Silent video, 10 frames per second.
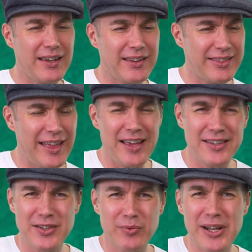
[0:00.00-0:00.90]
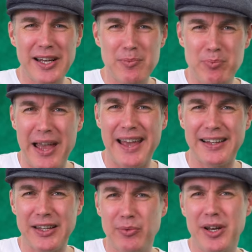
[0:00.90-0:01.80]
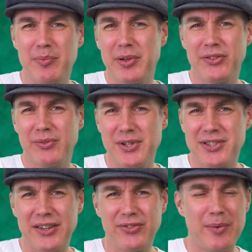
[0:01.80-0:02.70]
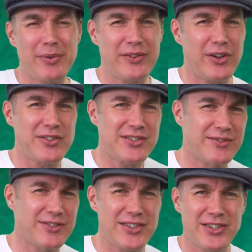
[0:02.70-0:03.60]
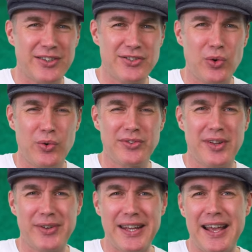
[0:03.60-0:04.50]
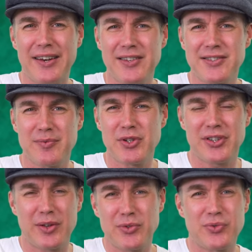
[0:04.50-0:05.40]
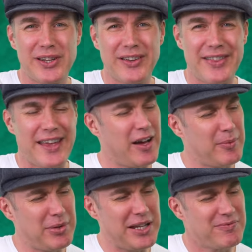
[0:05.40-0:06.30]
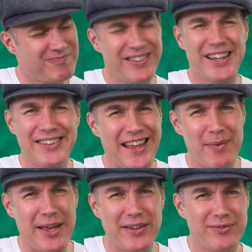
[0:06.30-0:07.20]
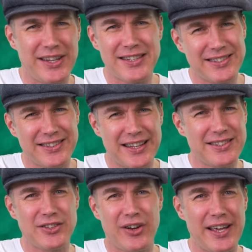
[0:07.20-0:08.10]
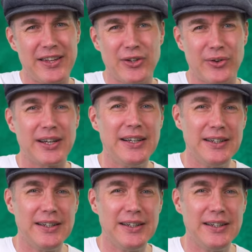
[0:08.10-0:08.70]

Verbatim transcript: that is a really badly written piece of music. If somebody, if I was teaching at a school and somebody handed in some music that was written like that, I'd be like, "Nah, man, that's that's not how you do it."